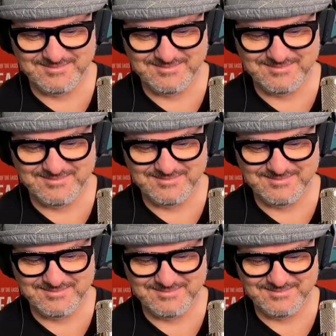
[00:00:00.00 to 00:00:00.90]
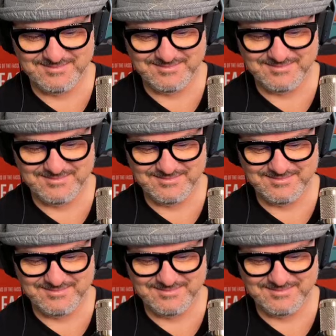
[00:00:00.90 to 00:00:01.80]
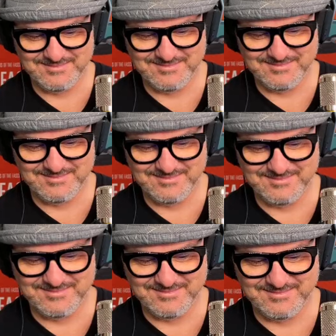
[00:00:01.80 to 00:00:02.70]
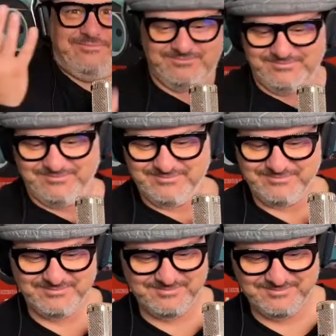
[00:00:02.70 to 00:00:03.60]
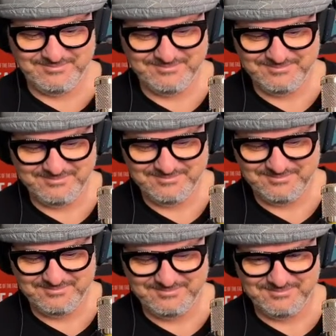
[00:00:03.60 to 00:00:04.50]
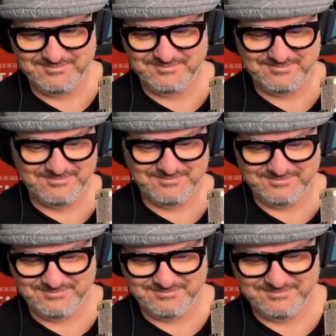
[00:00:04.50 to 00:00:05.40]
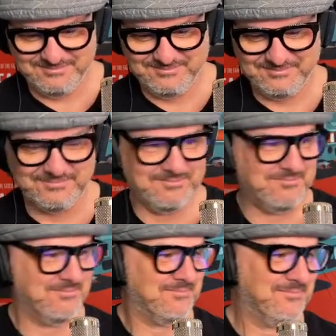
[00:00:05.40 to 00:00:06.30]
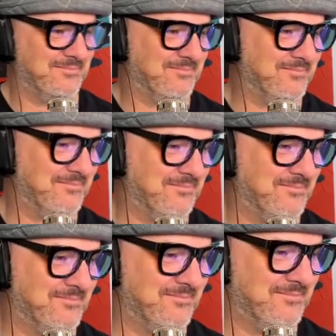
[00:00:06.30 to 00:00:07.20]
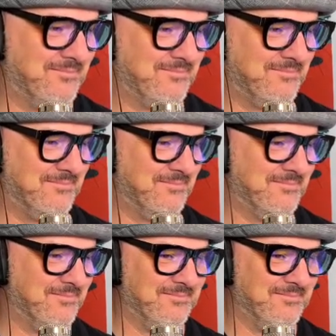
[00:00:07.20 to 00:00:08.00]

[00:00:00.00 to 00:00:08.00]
No words are spoken by the person on screen.